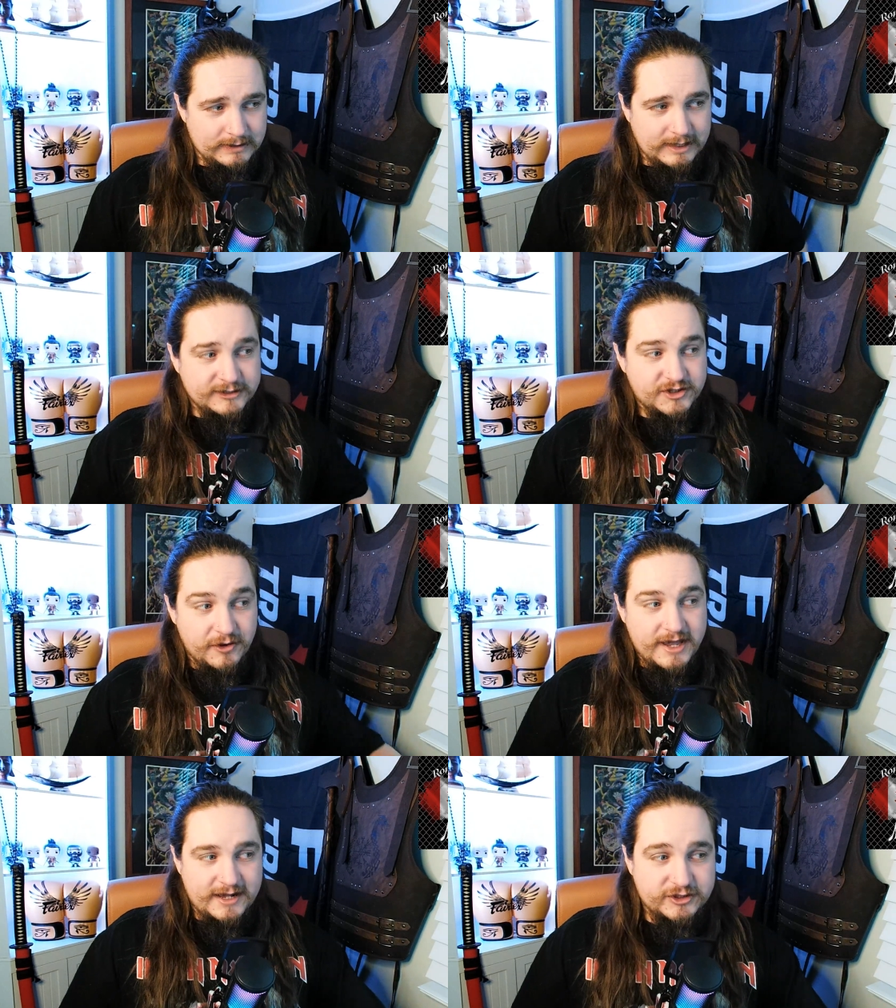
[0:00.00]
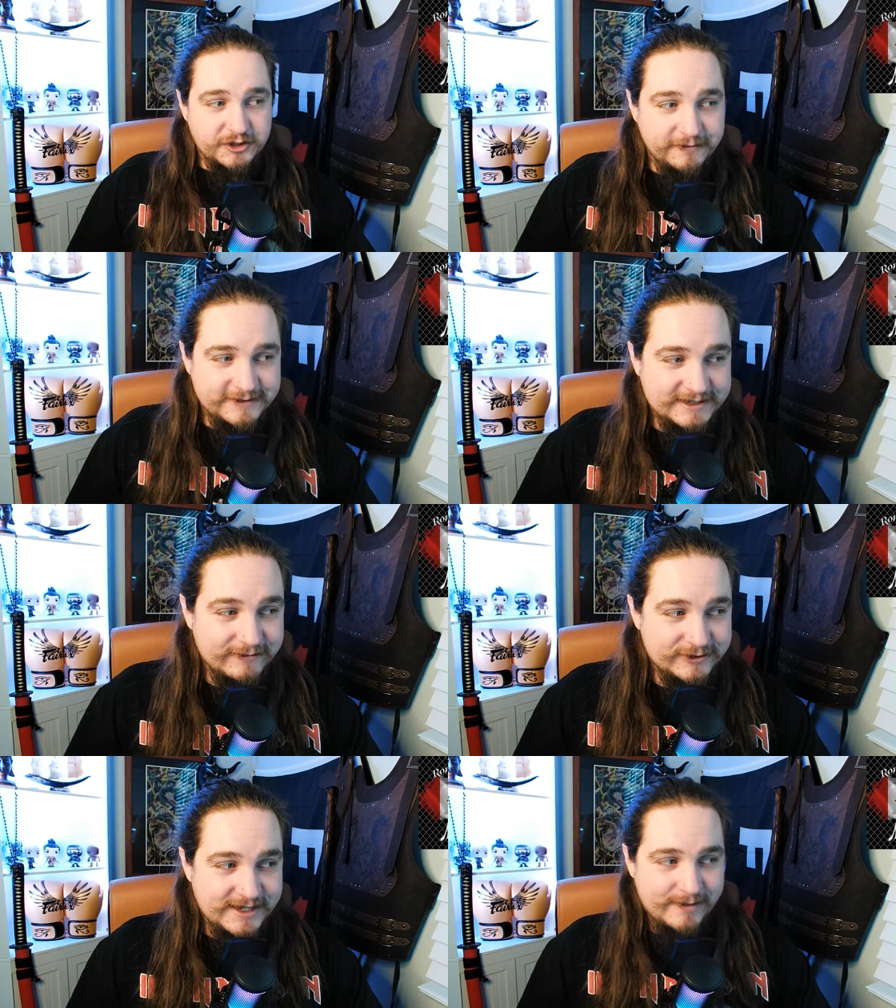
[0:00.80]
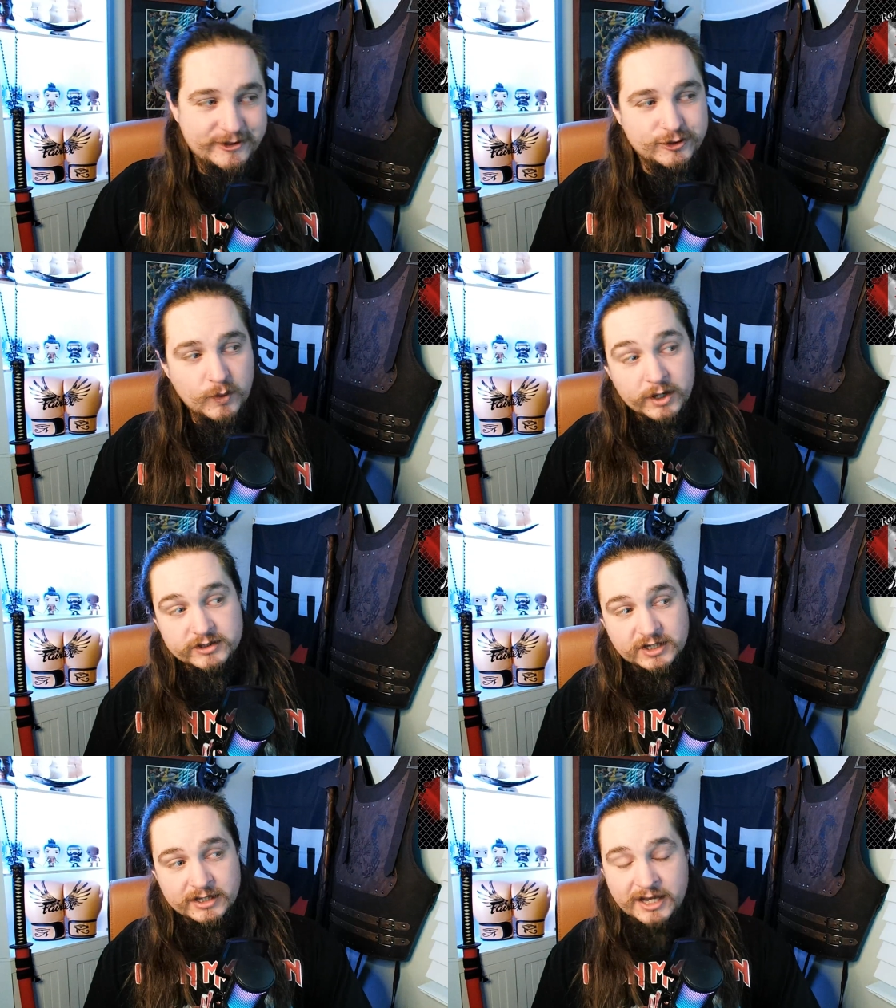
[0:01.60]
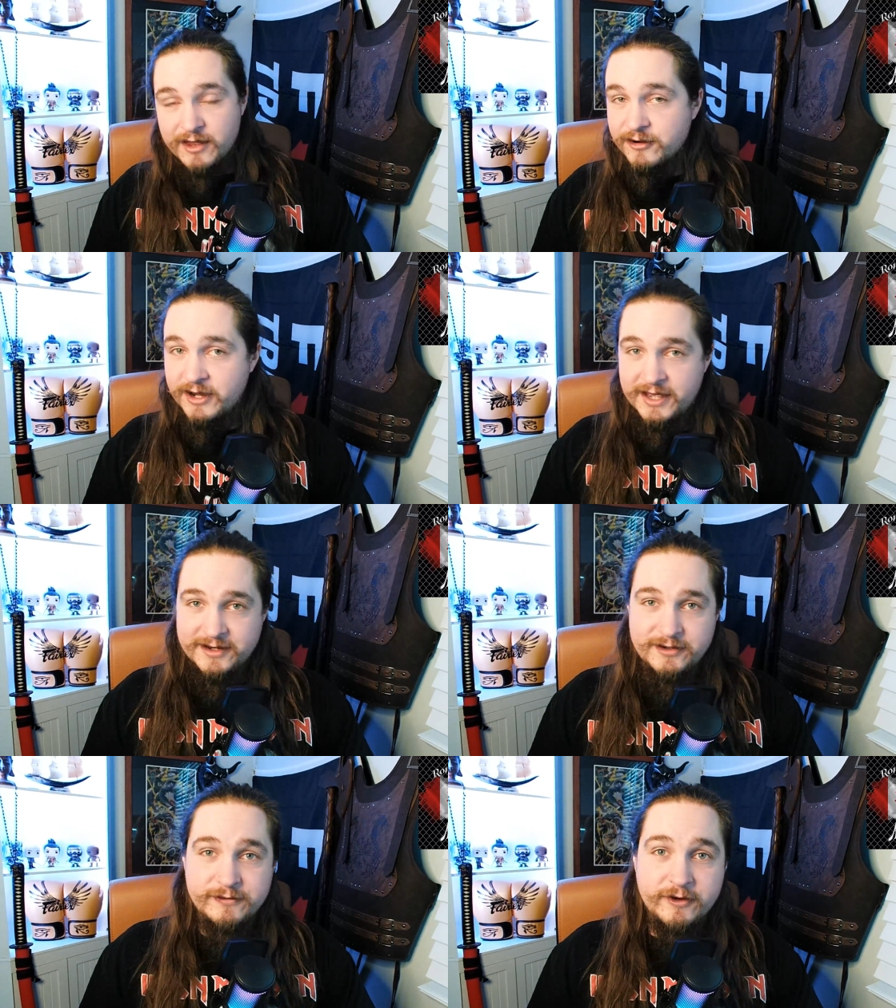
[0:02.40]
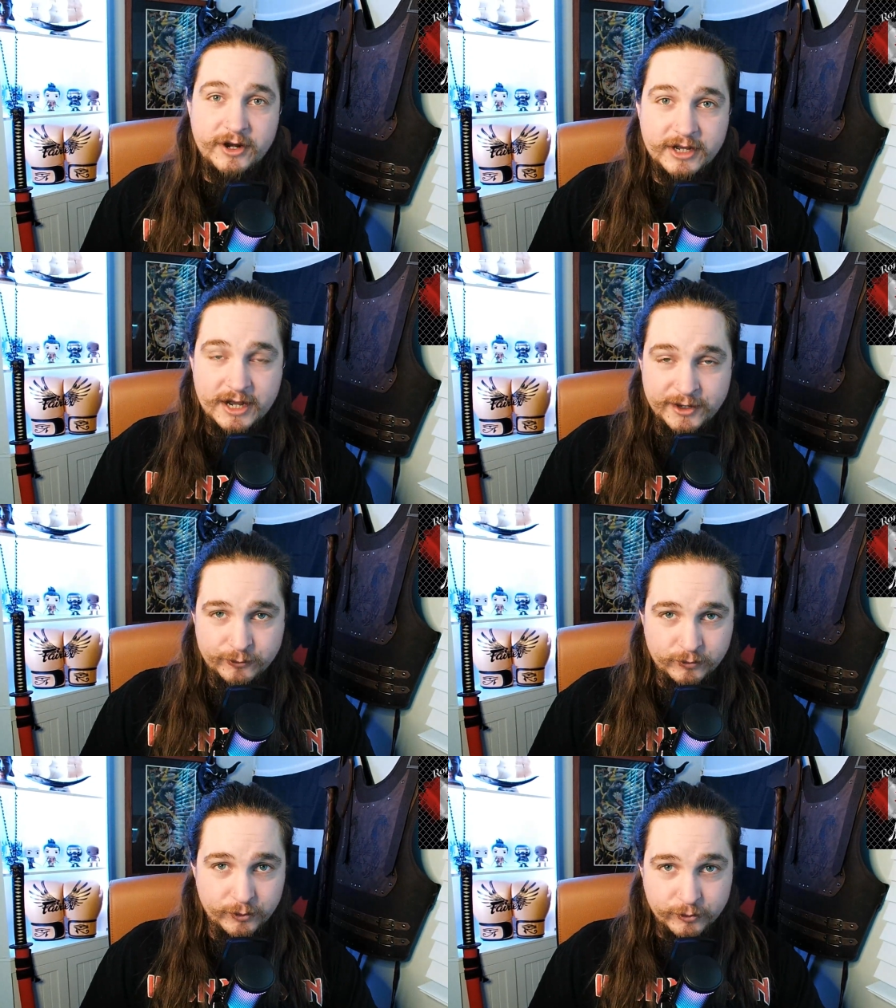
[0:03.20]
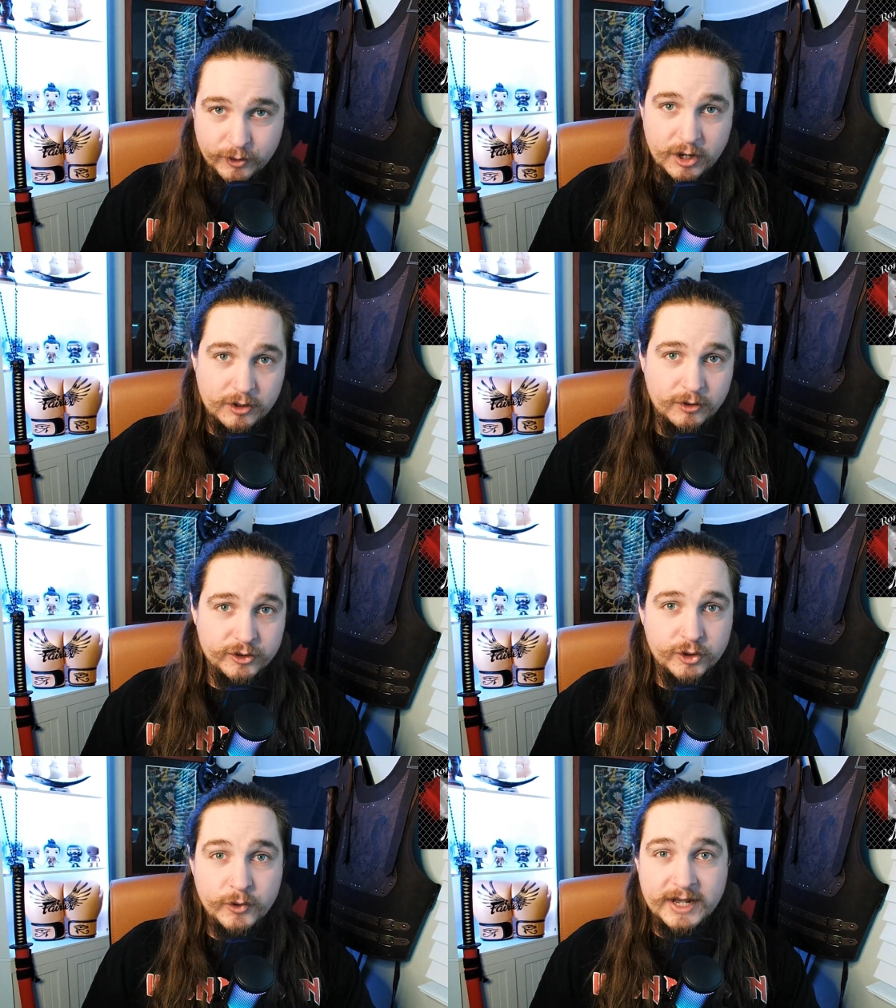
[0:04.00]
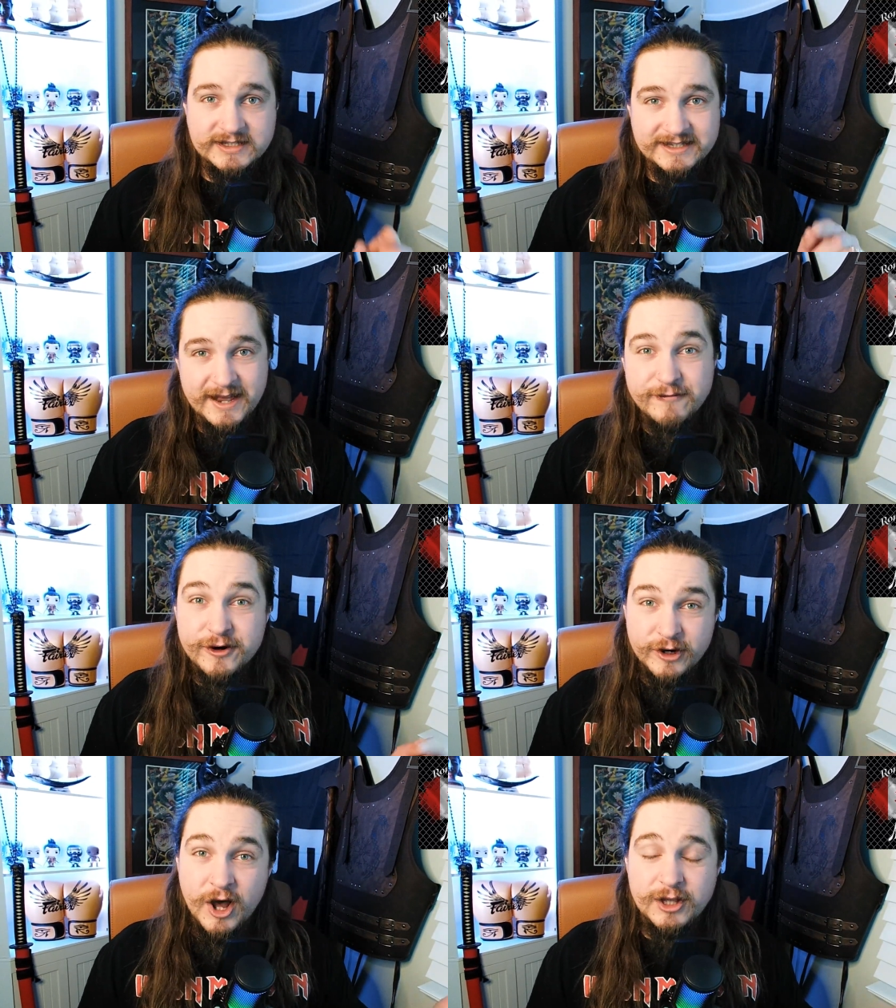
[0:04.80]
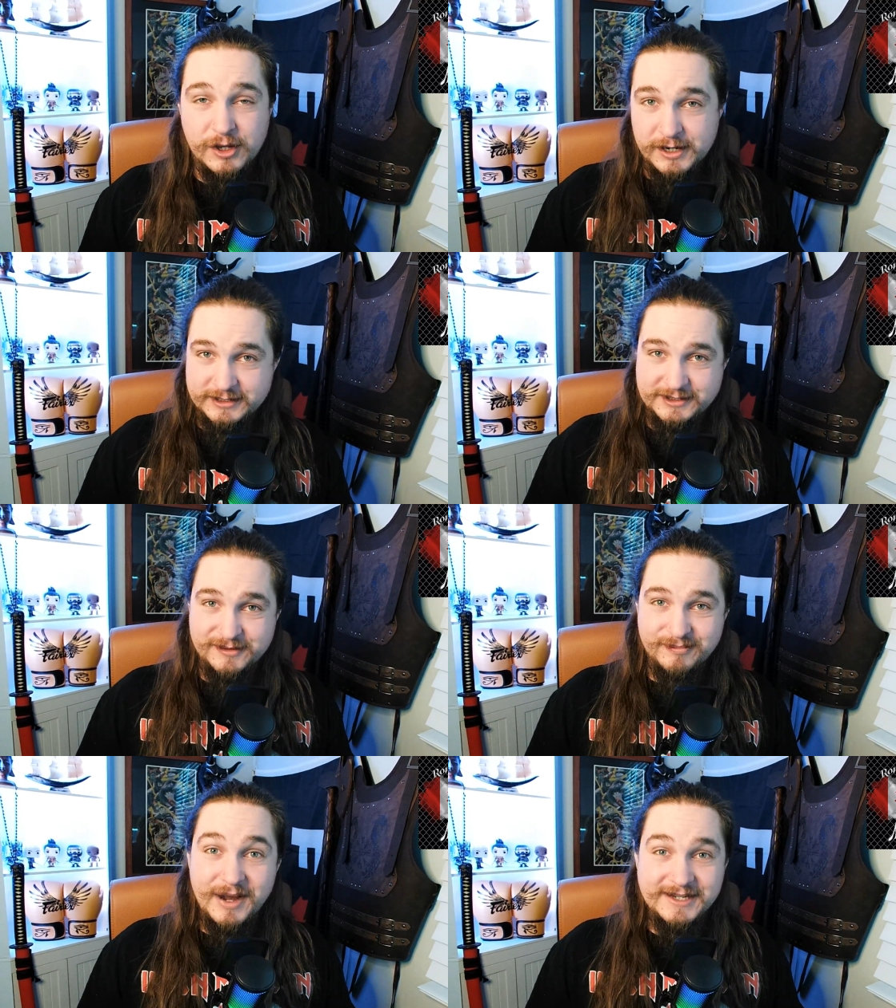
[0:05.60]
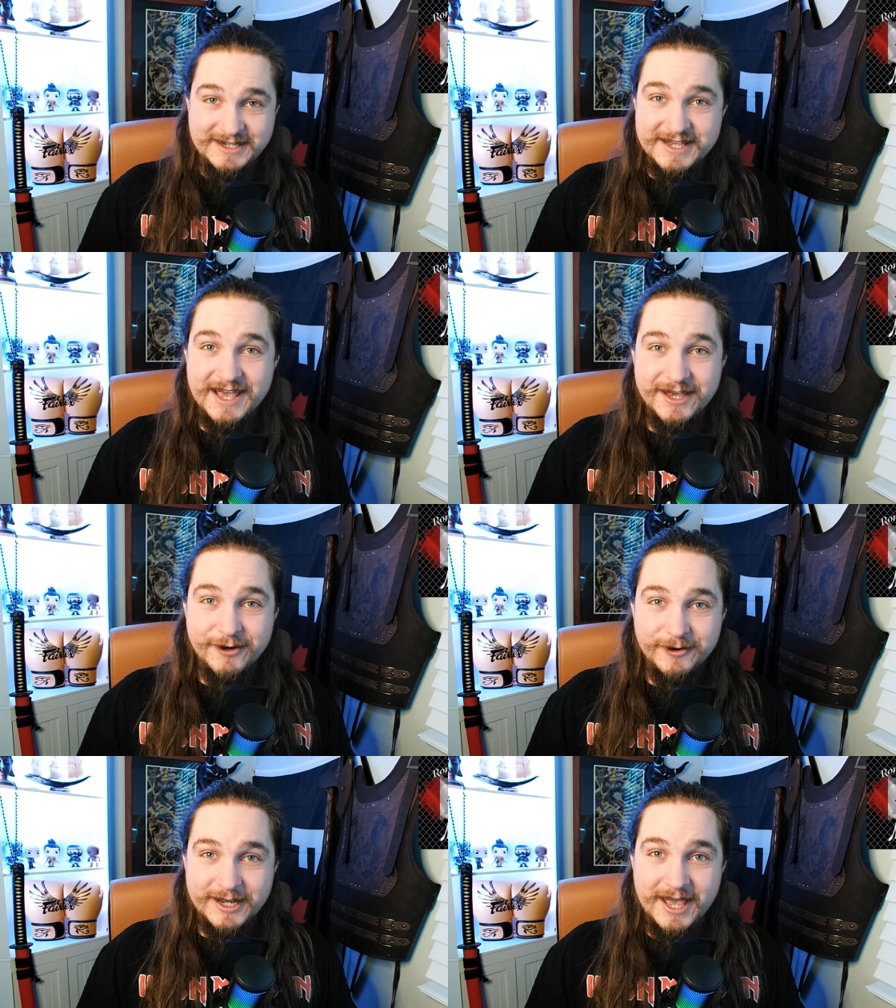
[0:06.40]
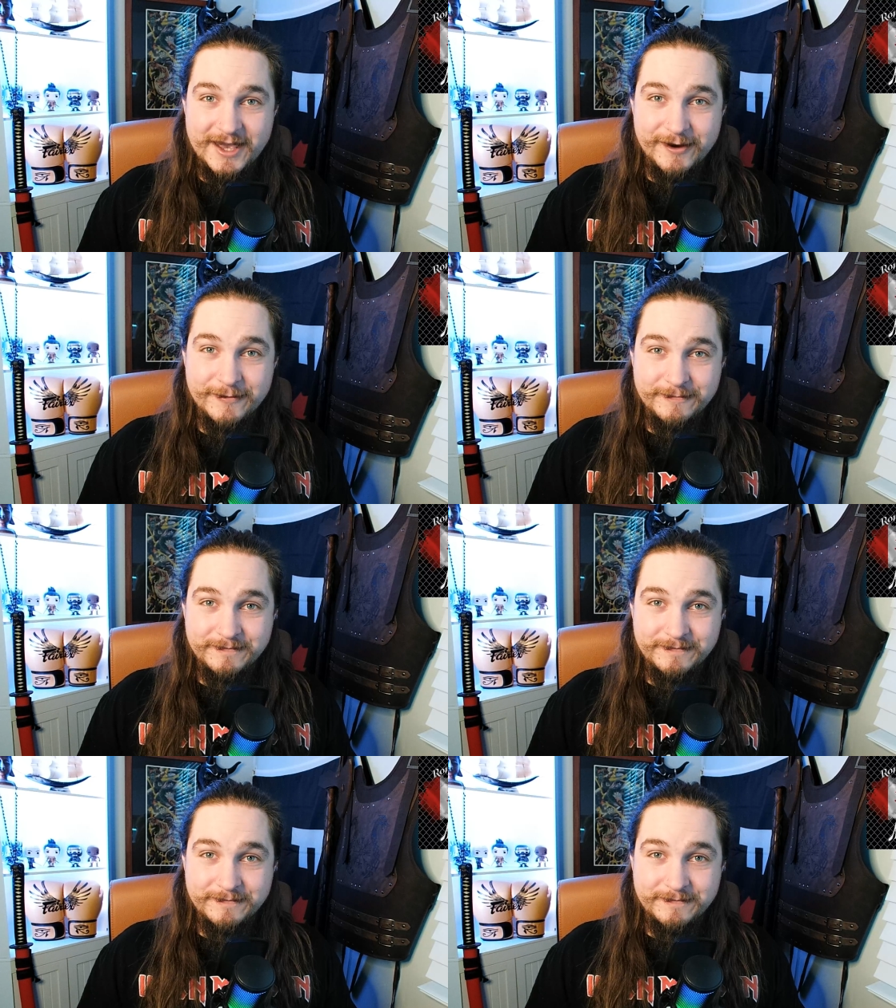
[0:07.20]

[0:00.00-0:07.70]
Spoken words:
And so, yeah, surface level damage. Whereas on the other hand, you've got a guy in Luke Rockhold who has never not lost by TKO or KO.